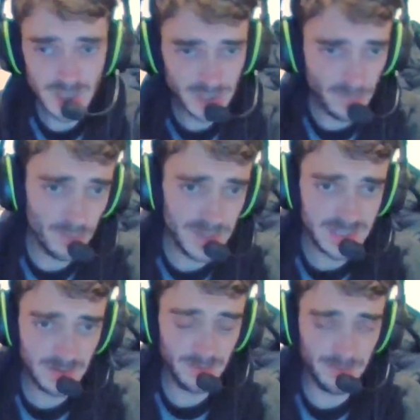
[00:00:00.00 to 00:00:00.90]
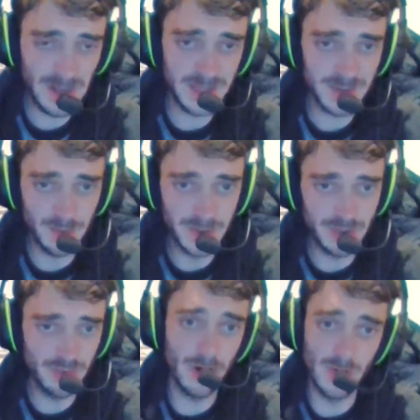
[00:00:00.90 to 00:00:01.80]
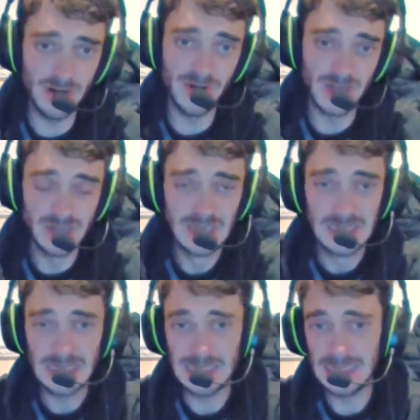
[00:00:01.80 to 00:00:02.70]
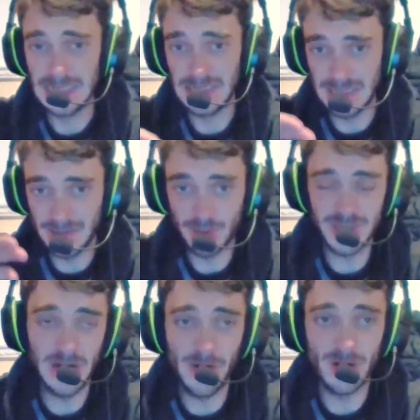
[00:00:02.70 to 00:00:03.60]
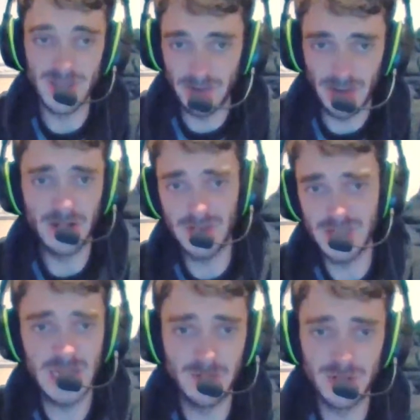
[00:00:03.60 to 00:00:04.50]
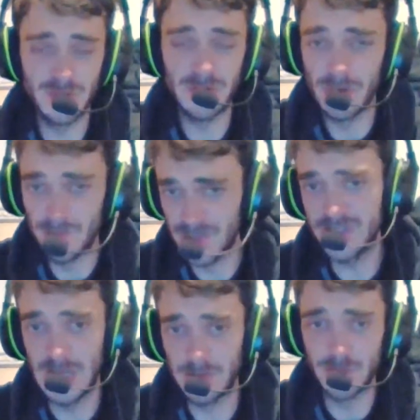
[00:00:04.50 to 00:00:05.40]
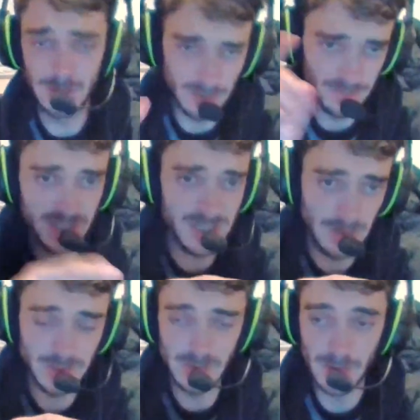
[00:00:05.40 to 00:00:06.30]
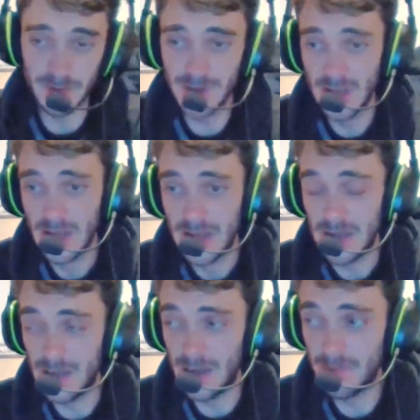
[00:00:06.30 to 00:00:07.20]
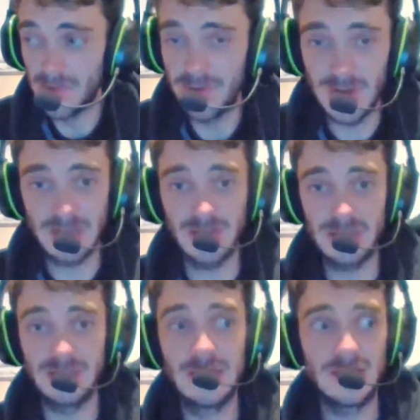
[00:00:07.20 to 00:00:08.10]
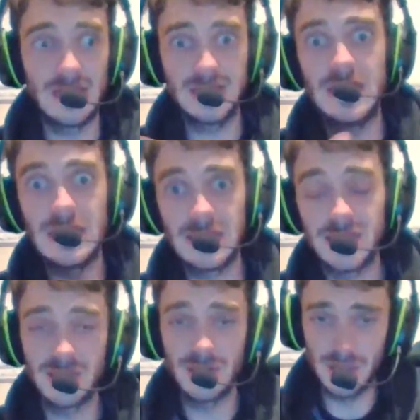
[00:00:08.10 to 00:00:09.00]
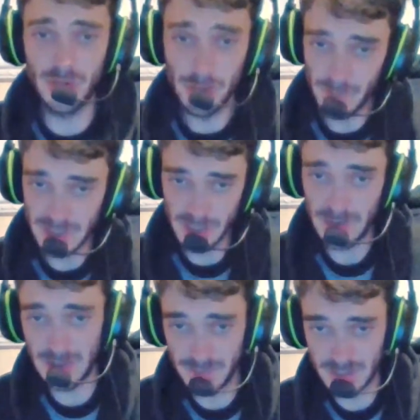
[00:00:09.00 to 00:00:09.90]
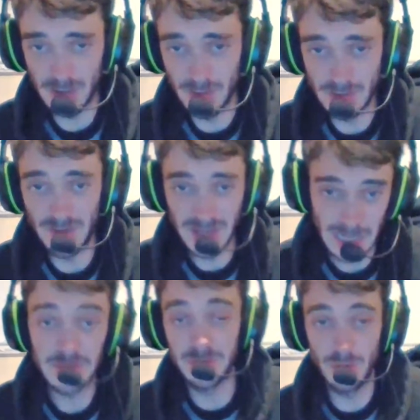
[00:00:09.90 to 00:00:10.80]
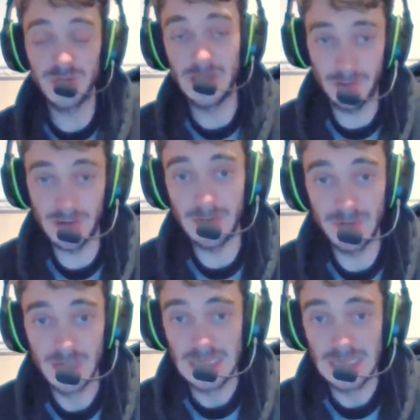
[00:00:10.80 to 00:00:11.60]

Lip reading: So for all these fans from the Toronto area and Ontario saying this team should be moved, this team should be moved, this team should be moved, the fact that they're saying this is because Toronto have been so bad for so long and they keep supporting crap.